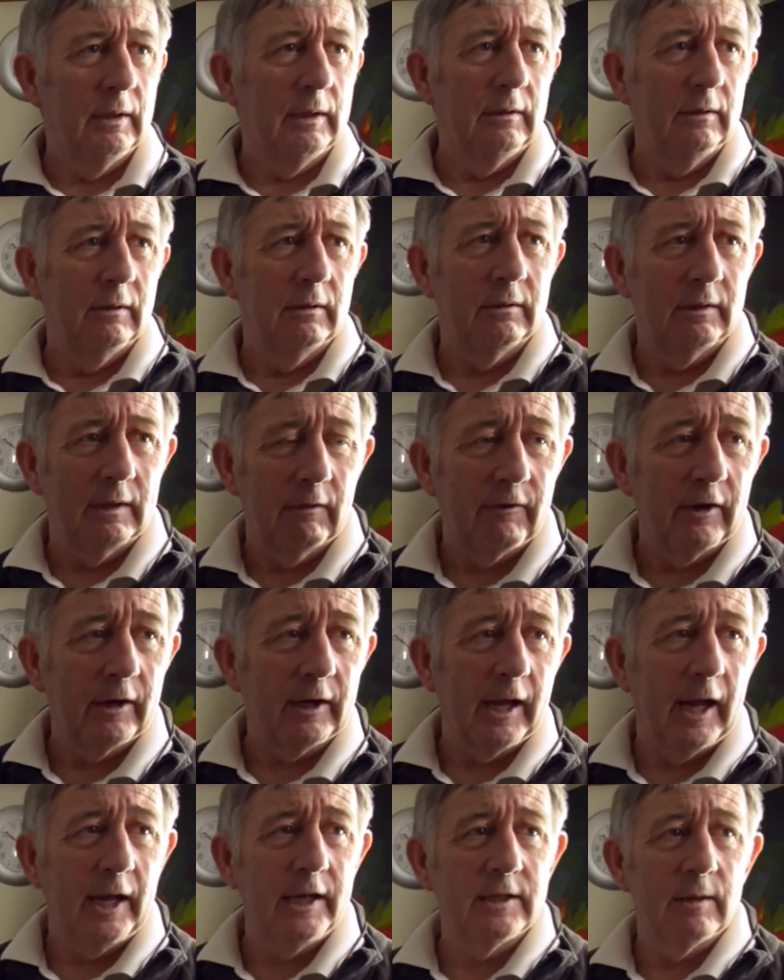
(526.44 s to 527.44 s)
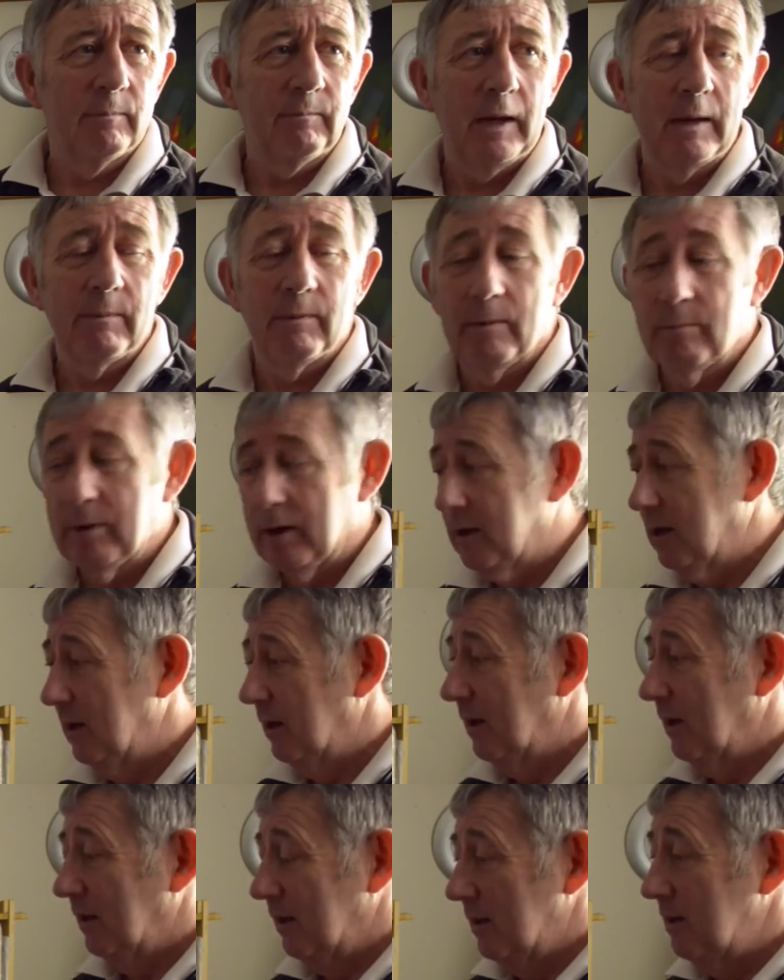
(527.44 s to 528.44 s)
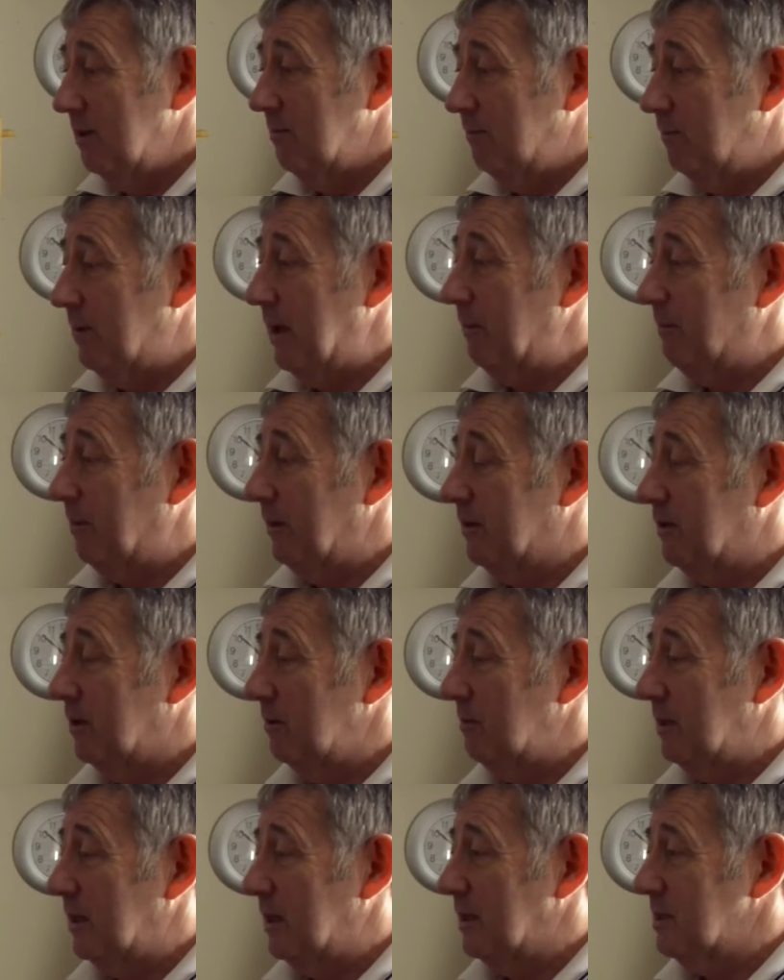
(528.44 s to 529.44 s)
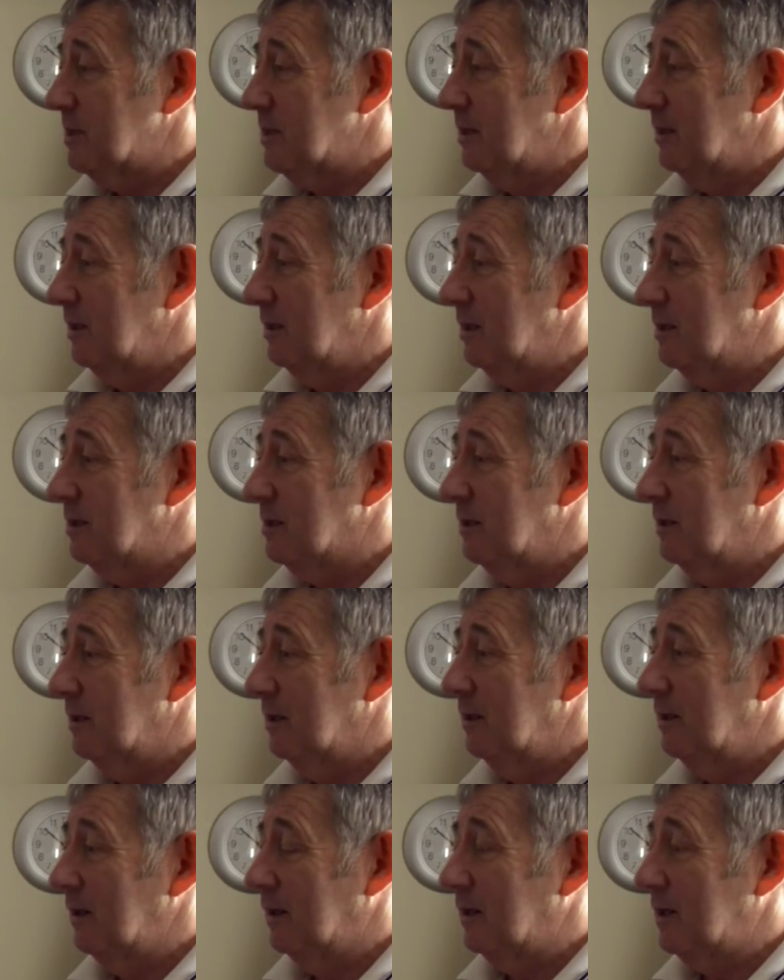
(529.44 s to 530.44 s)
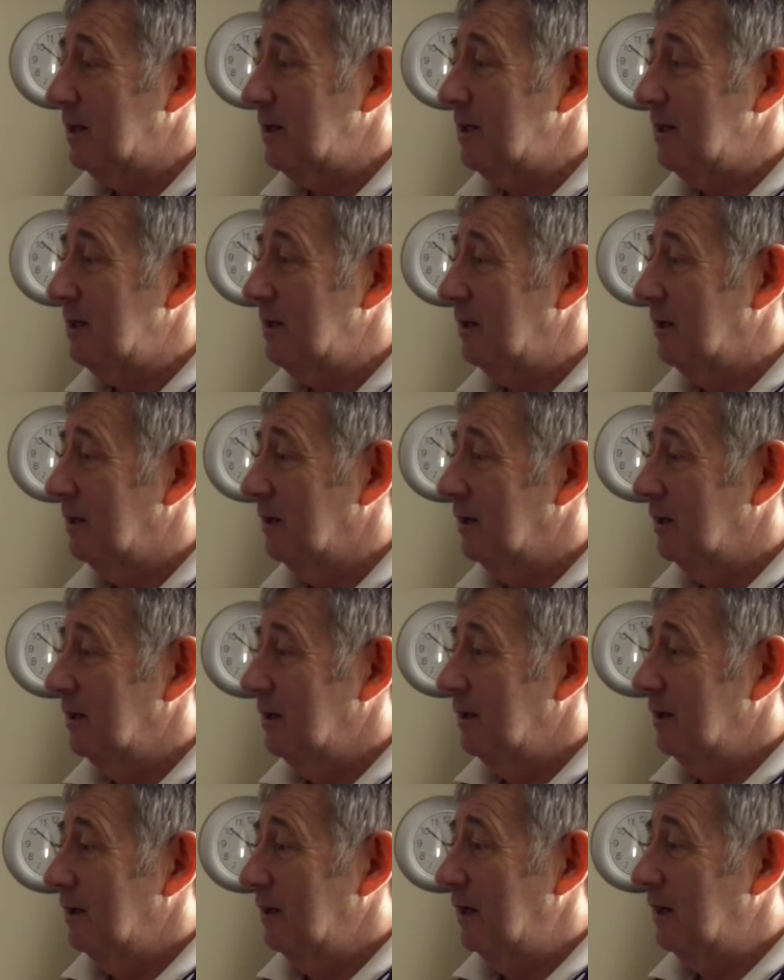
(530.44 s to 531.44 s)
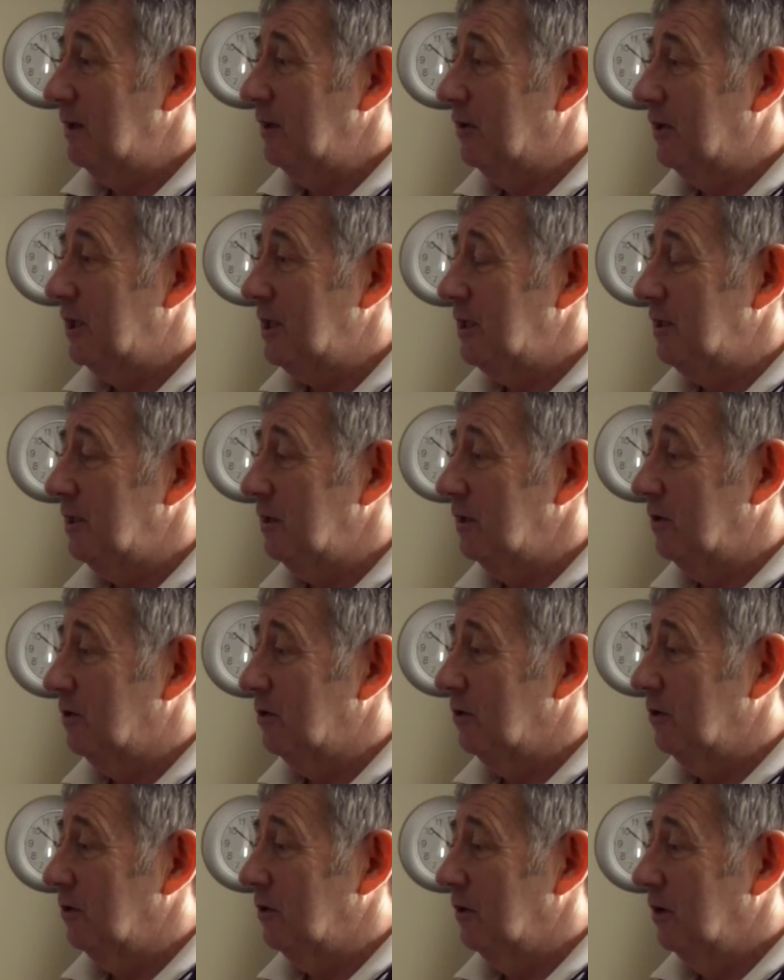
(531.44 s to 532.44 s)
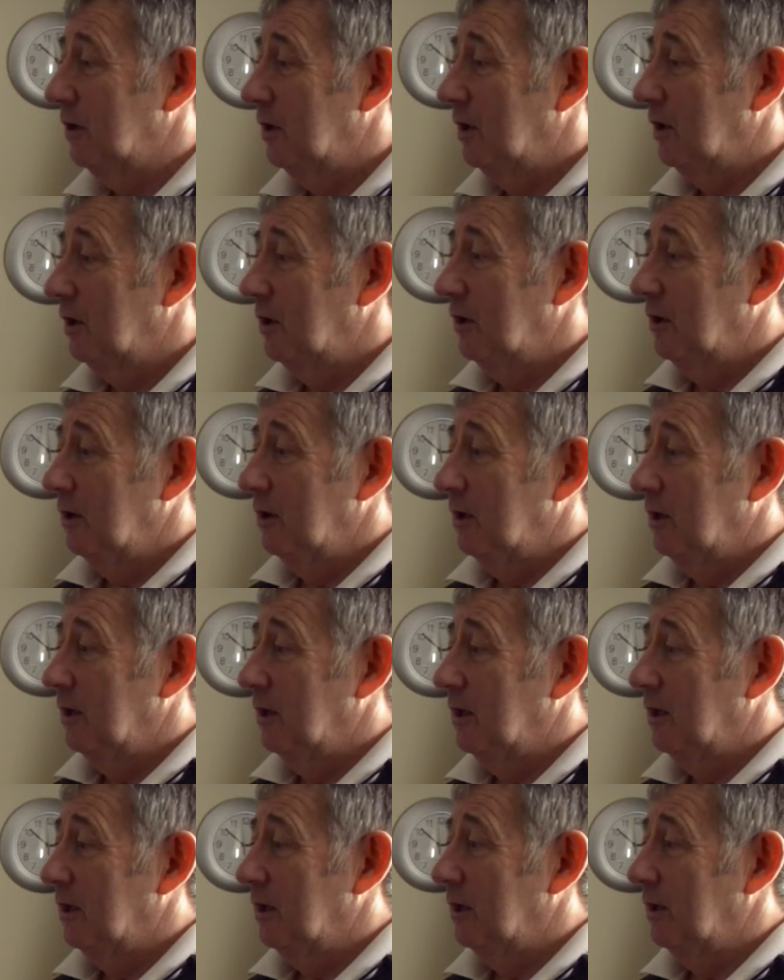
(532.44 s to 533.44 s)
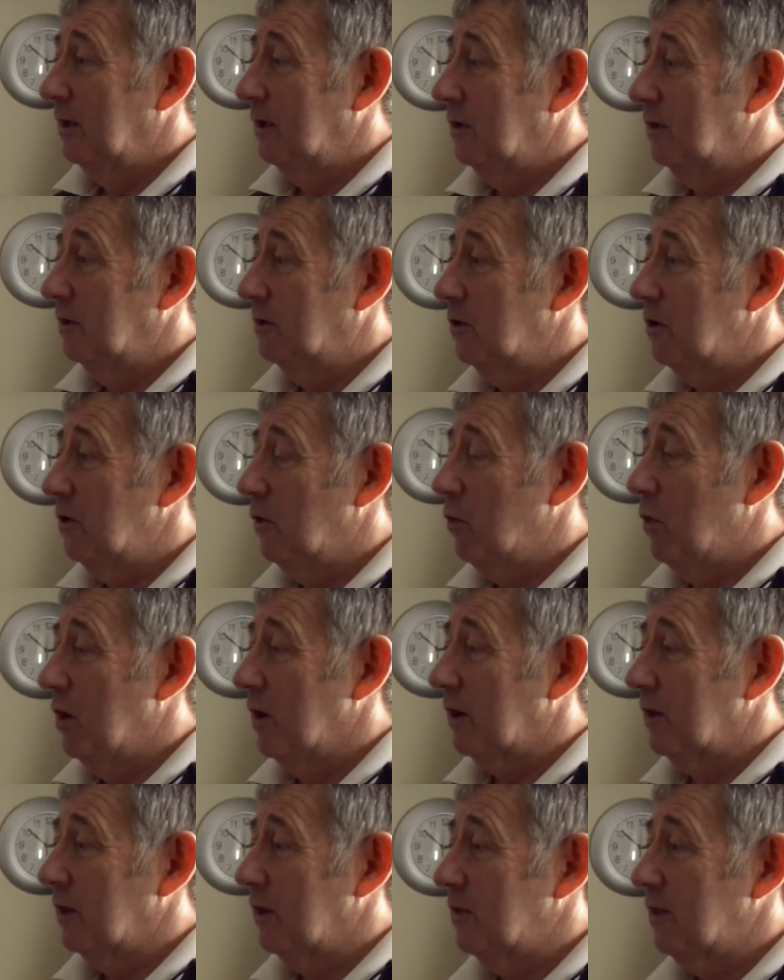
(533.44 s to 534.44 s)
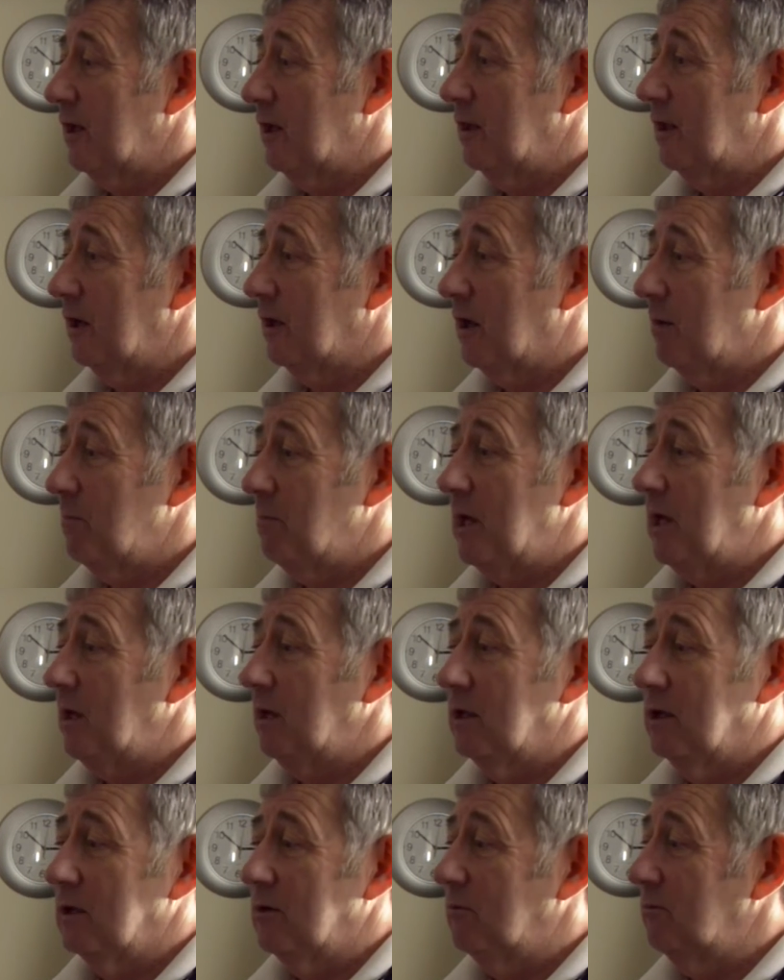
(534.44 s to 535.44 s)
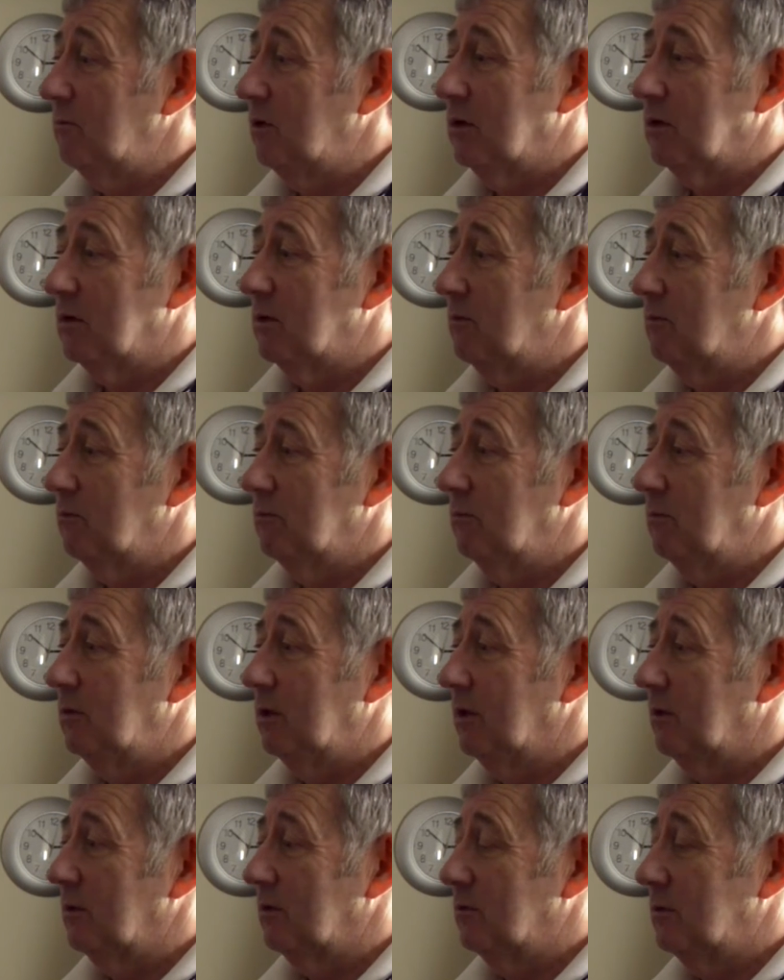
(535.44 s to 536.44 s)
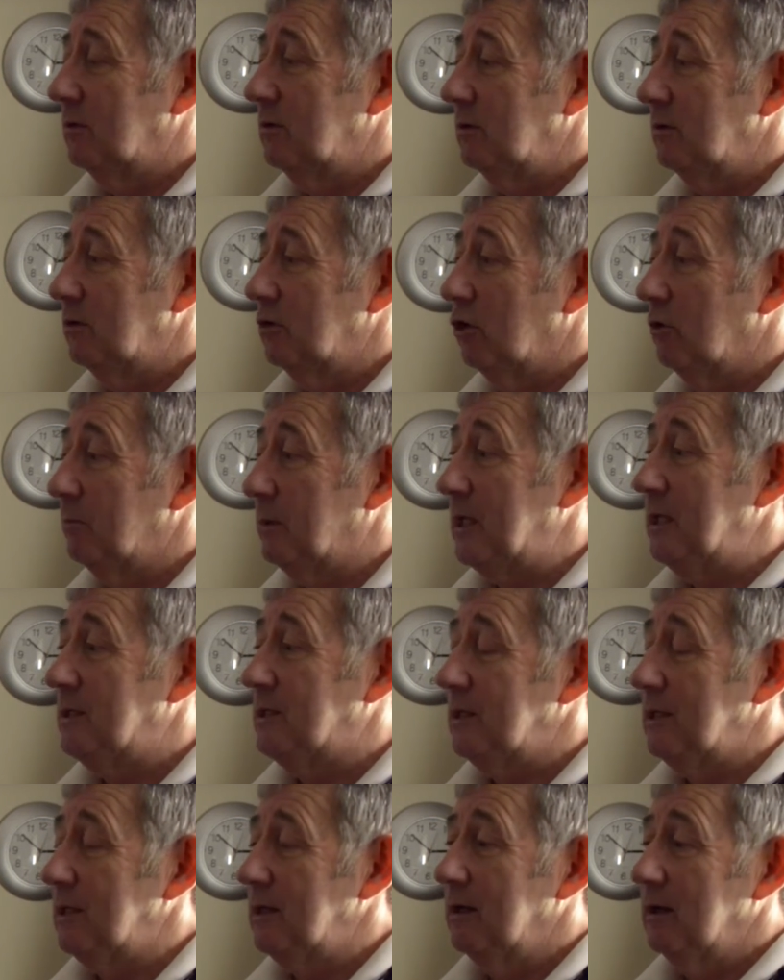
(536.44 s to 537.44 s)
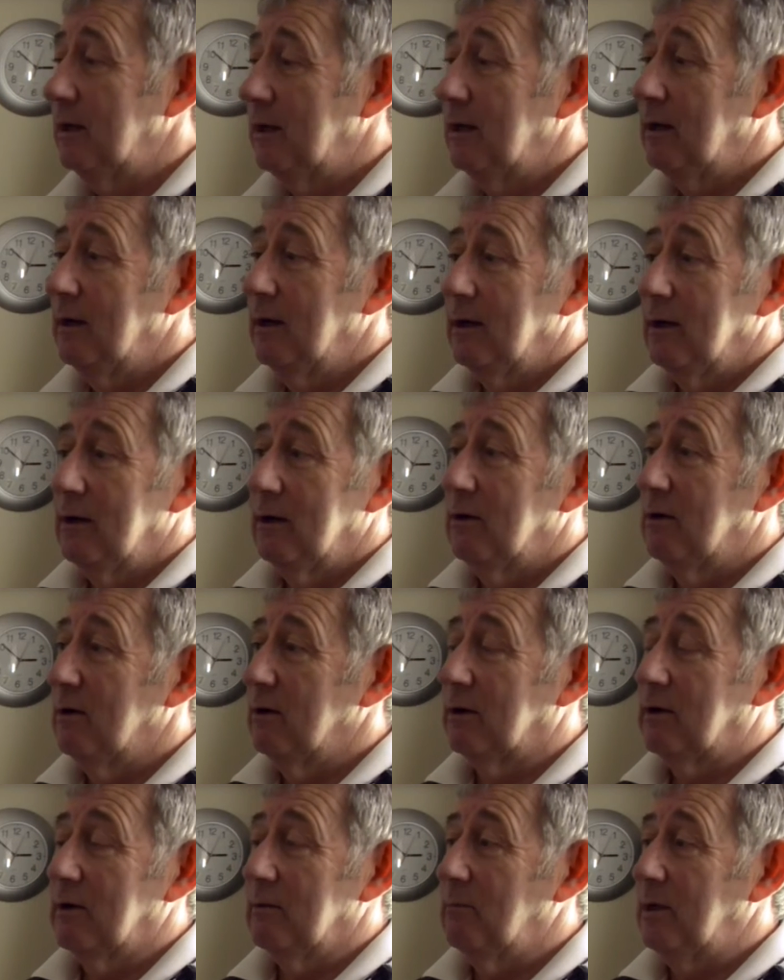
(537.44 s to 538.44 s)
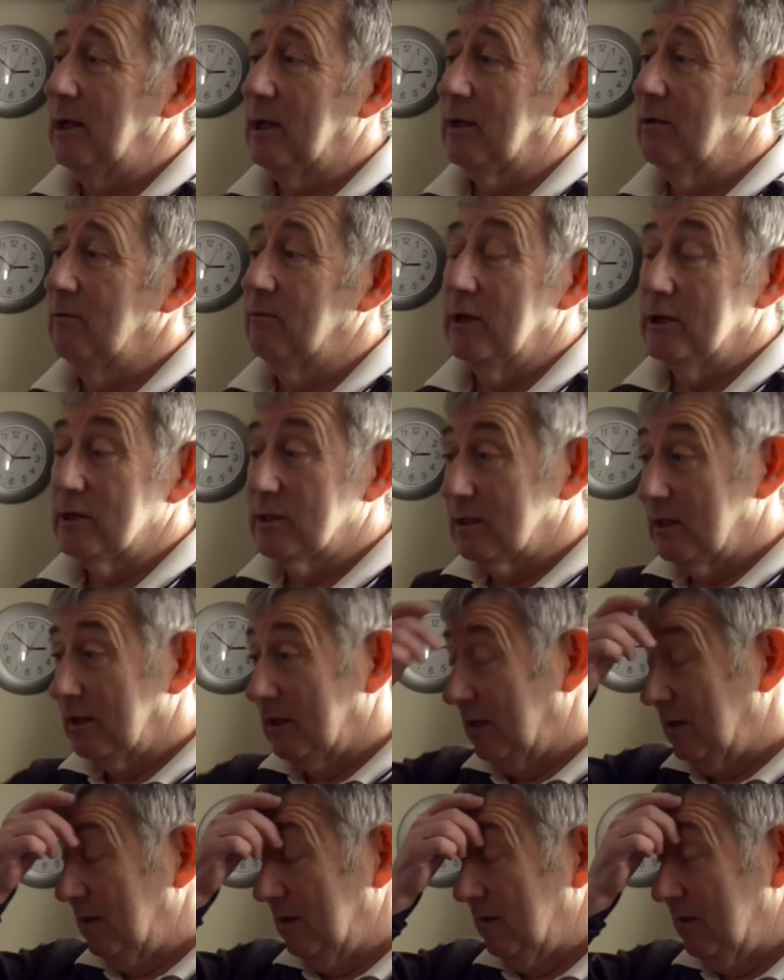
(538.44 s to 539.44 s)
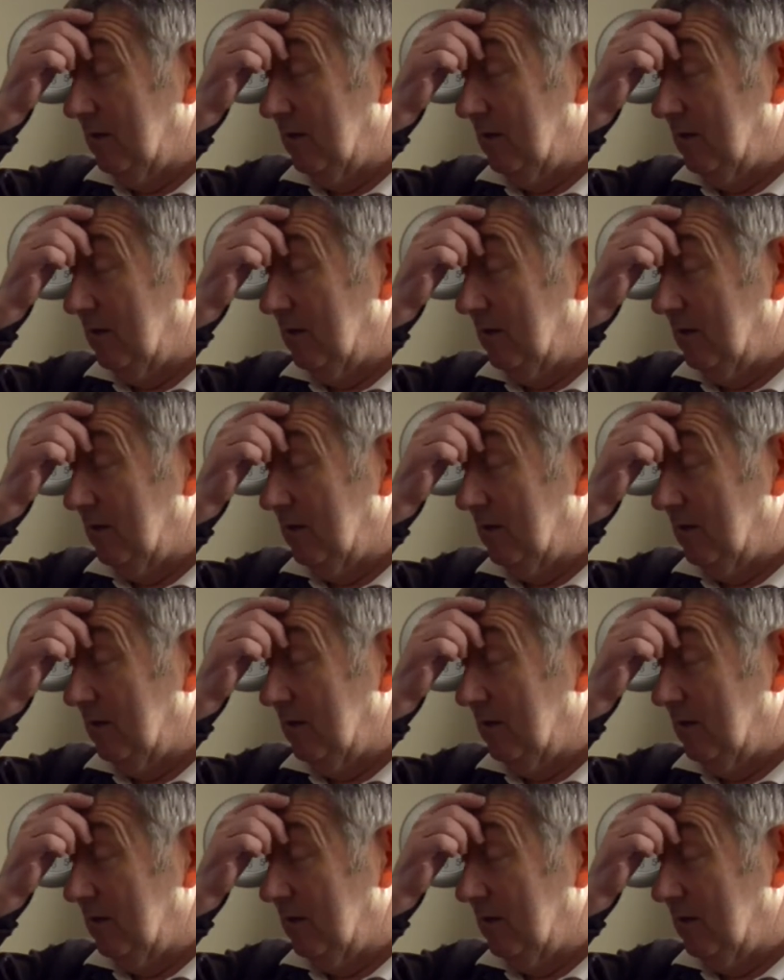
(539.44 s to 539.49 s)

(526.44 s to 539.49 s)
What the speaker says: or different kinds of paper, but paper to me is the key ingredient to the work, the thing that can make your job easy or can make it virtually